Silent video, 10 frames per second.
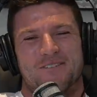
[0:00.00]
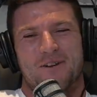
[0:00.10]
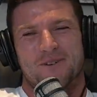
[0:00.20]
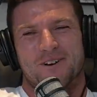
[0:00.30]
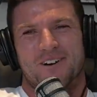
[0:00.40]

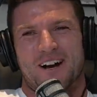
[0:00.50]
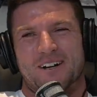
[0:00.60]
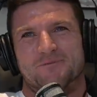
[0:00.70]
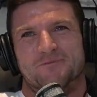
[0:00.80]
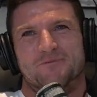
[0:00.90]

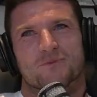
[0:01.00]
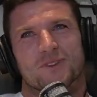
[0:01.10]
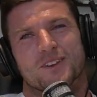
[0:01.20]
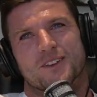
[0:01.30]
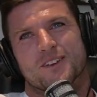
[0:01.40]

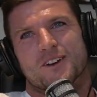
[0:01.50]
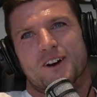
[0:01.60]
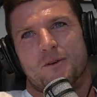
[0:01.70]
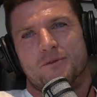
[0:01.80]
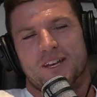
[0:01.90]

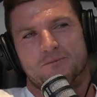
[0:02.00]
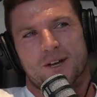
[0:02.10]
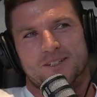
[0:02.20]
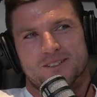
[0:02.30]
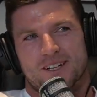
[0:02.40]
remember getting
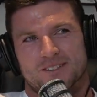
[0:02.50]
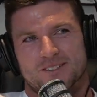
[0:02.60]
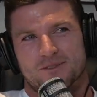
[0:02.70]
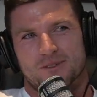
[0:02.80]
matches actually.